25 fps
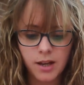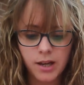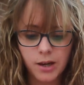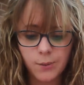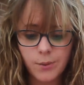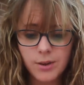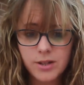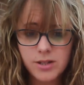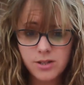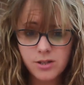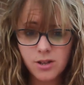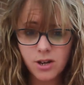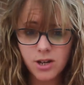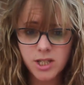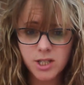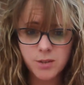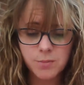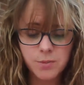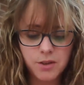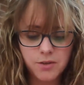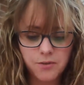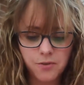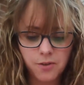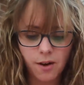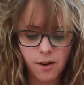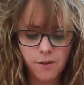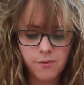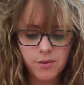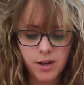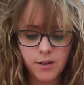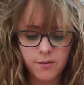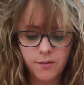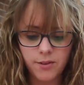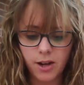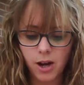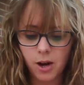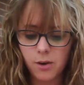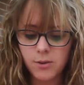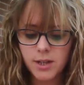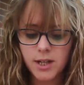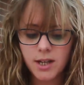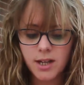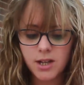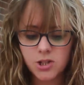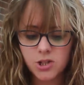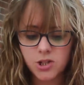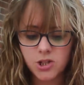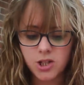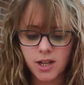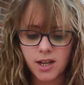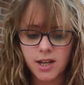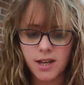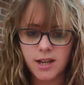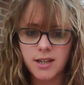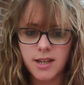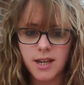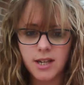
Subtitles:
Now, I started with Forever Living only last year,